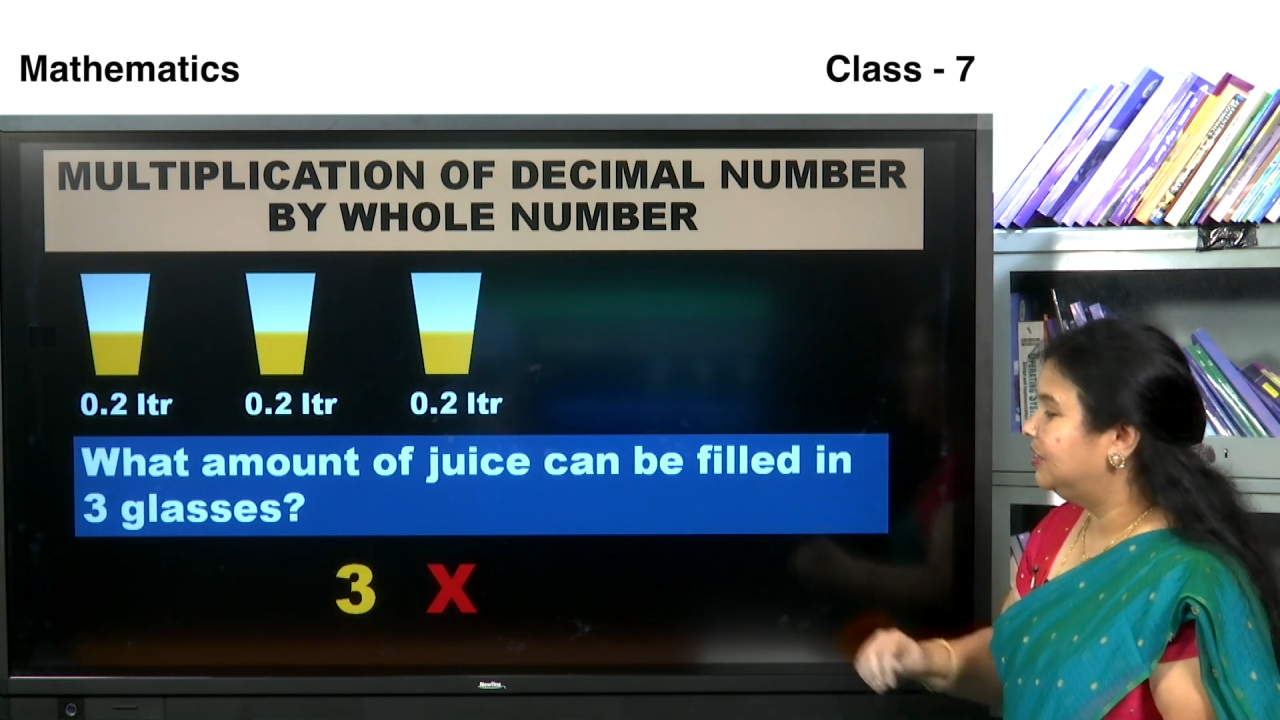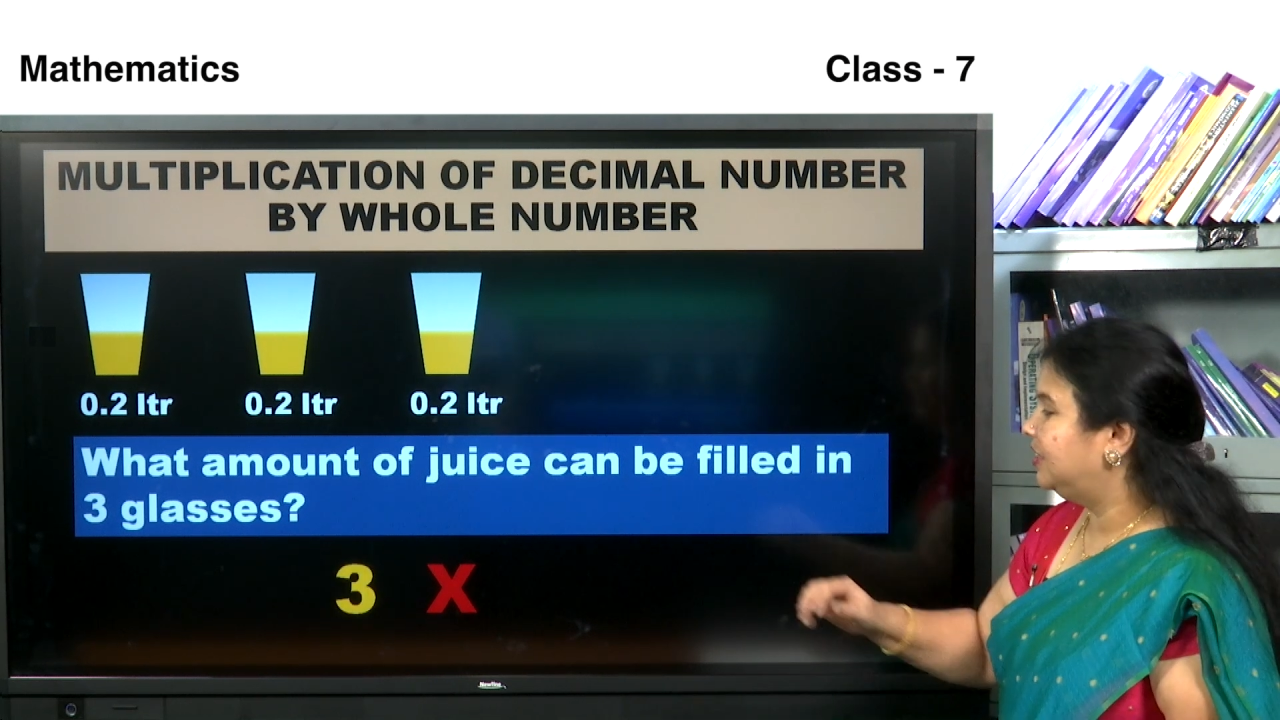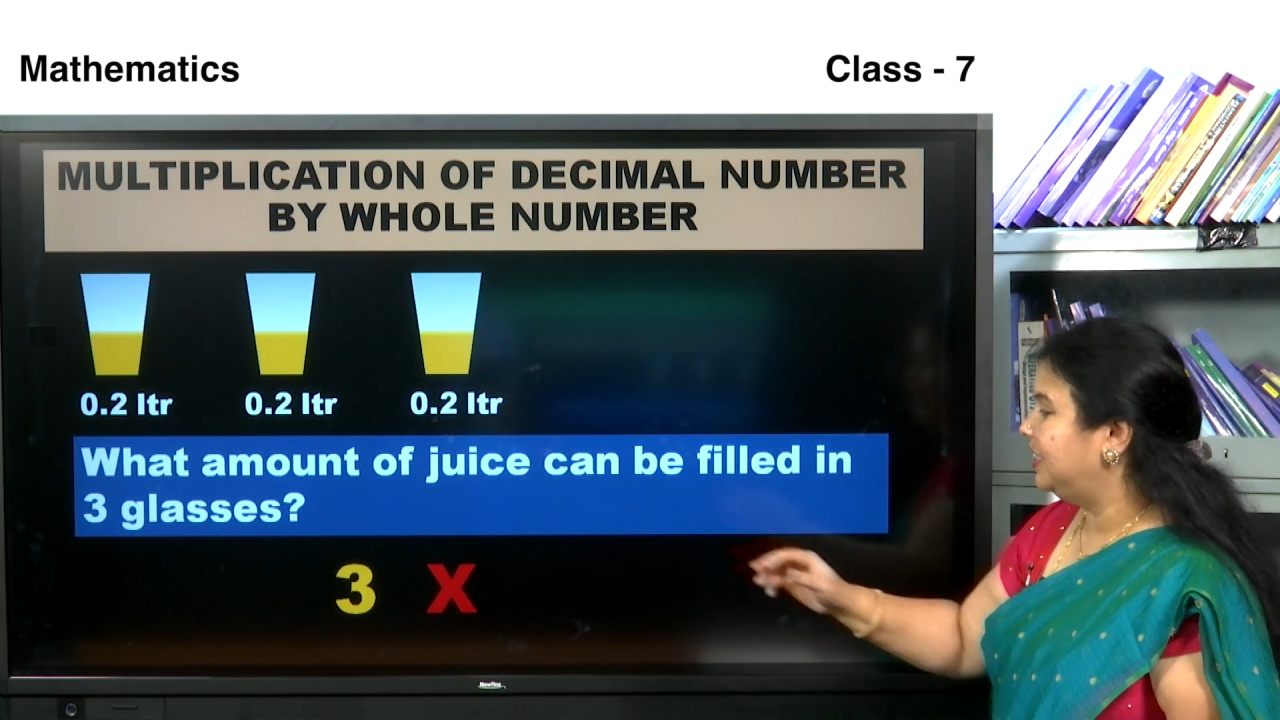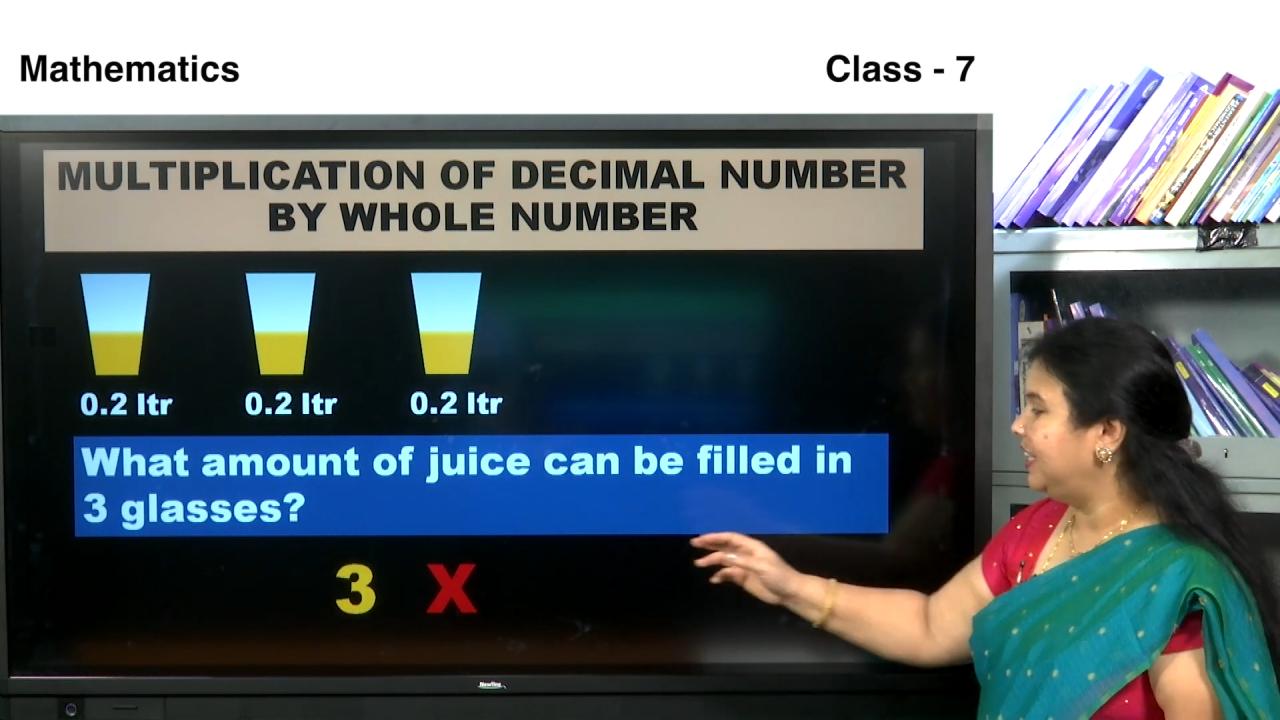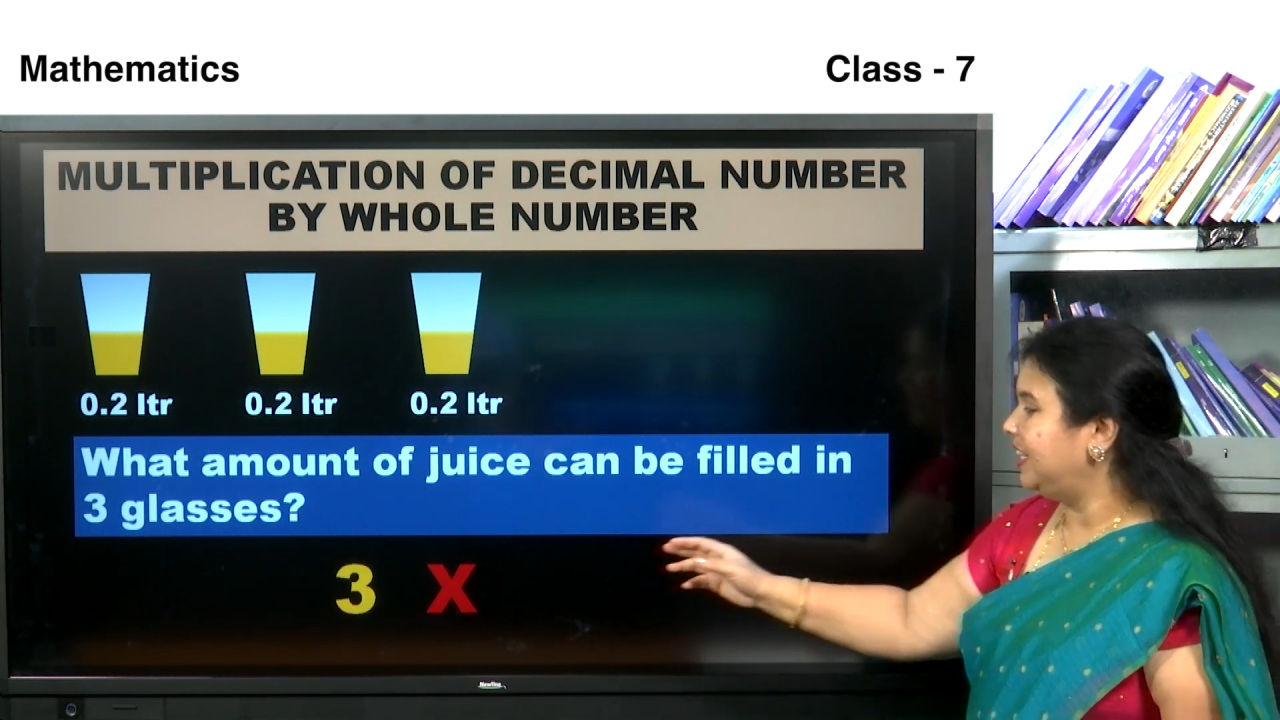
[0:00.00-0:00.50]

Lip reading: 3